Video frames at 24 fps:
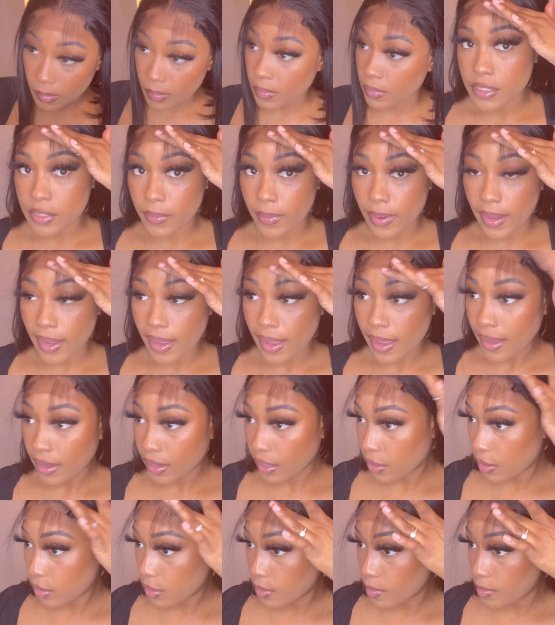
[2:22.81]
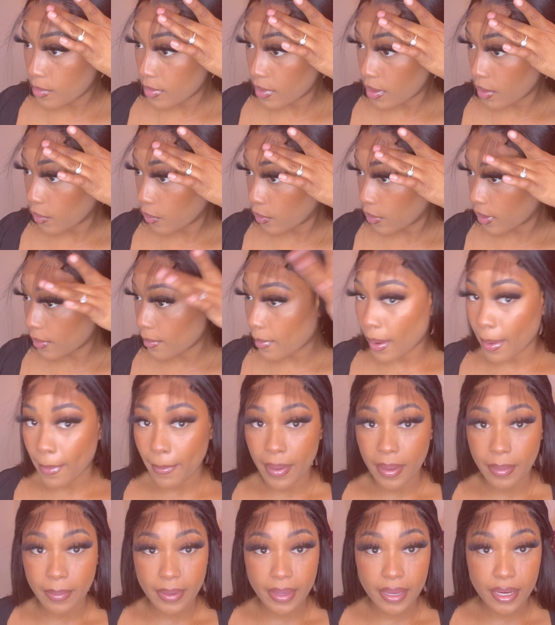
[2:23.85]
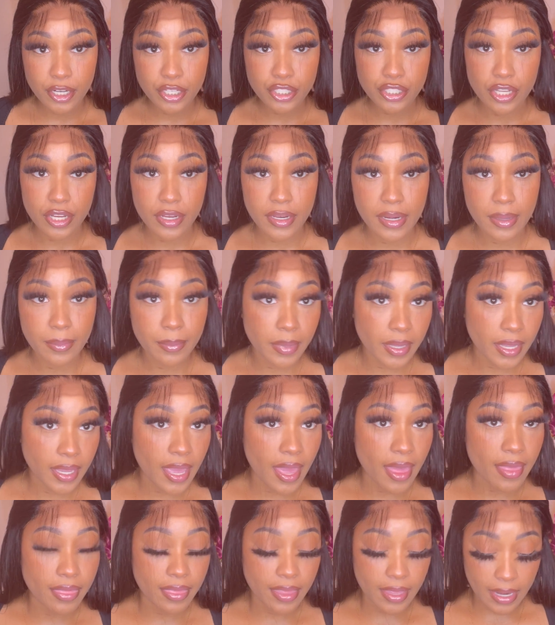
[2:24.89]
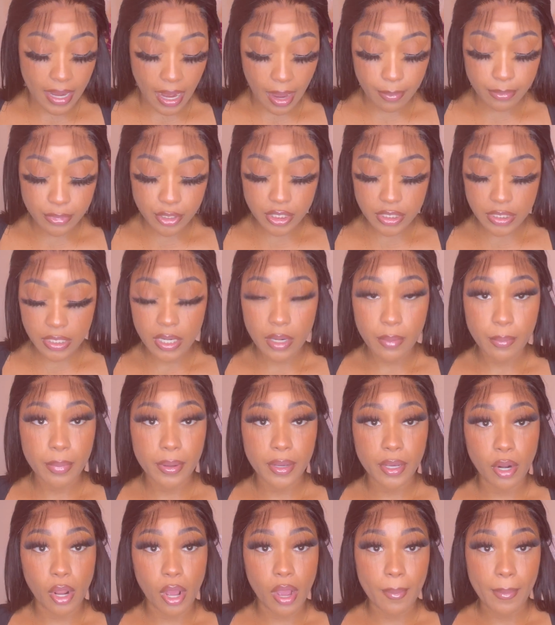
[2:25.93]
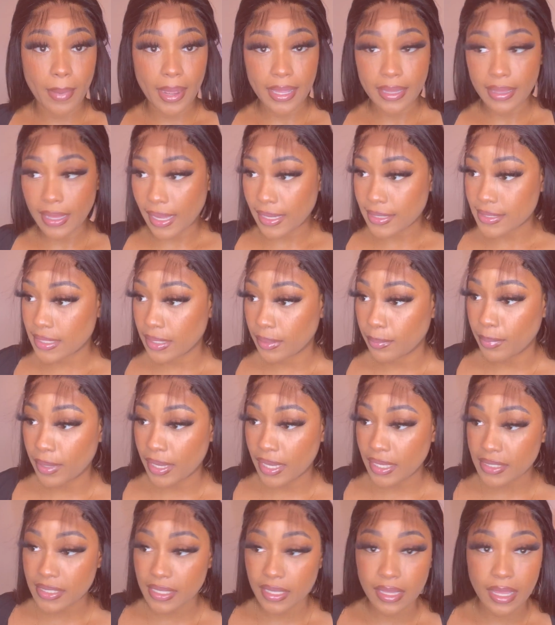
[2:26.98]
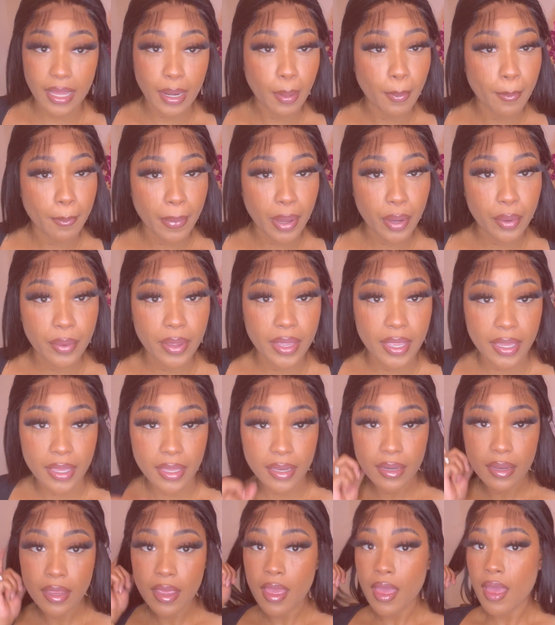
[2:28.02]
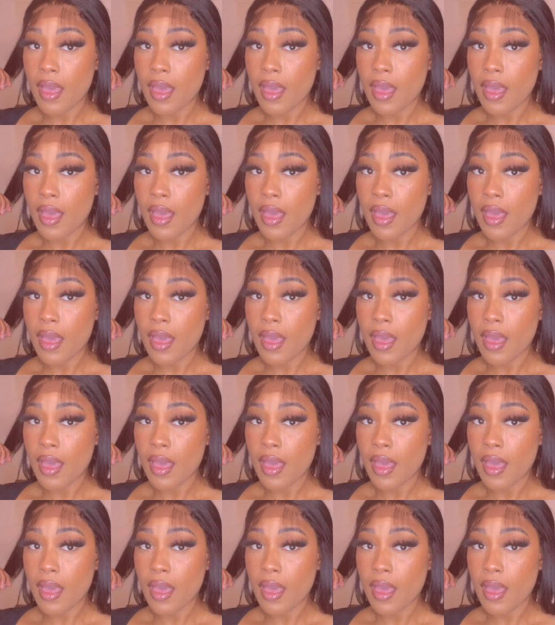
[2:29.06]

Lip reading: So I hot comb where my baby hairs are gonna be, and then I'm just gonna put on my elastic band to let it melt in.